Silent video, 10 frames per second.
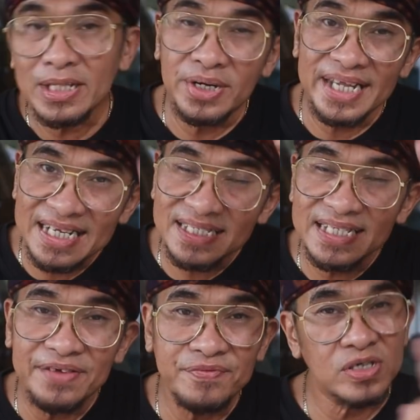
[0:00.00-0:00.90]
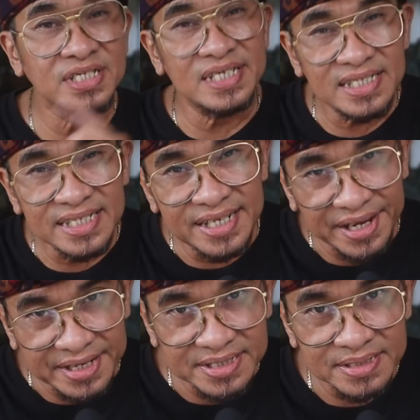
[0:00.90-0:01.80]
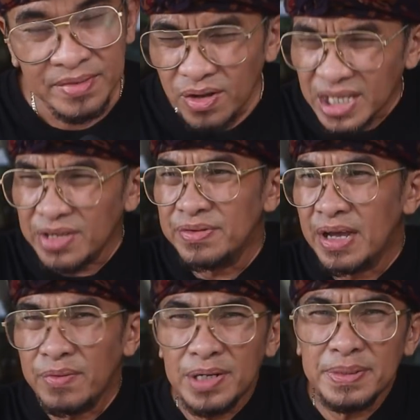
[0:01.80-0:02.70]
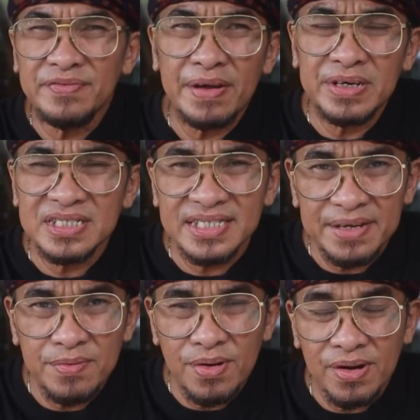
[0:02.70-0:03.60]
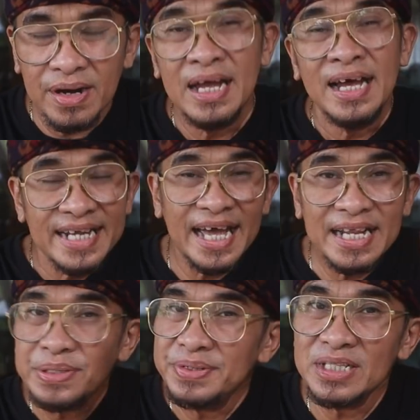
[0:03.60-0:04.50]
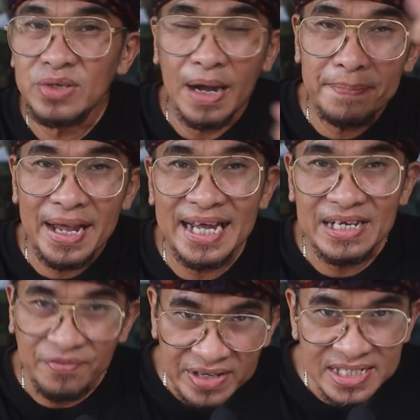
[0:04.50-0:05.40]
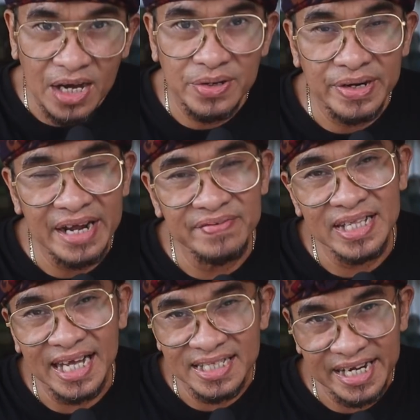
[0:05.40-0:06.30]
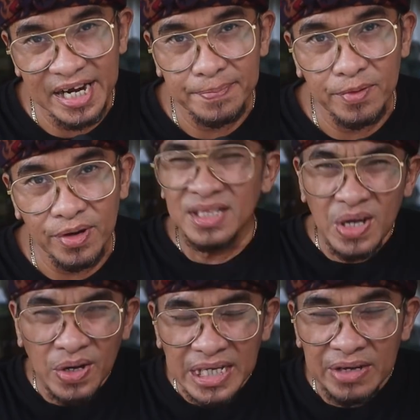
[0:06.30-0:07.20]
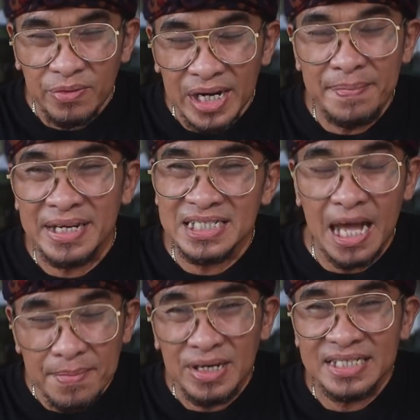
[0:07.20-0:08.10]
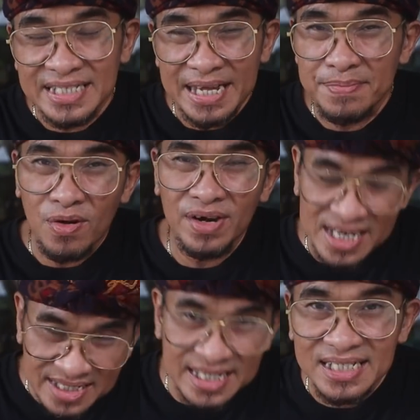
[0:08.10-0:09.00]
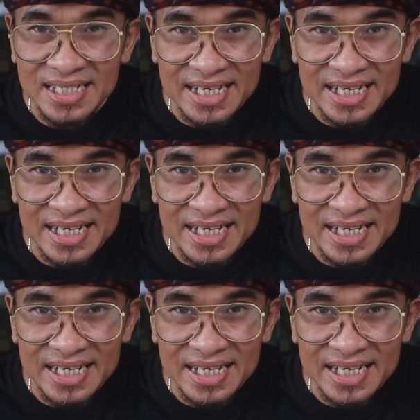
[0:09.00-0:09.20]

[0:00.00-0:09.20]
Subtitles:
only can stay for 30 days. Okay, what about if I want to stay more? Then you need to apply the visa on arrival at the airport. No, okay, what I meant is I'm gonna stay more than 60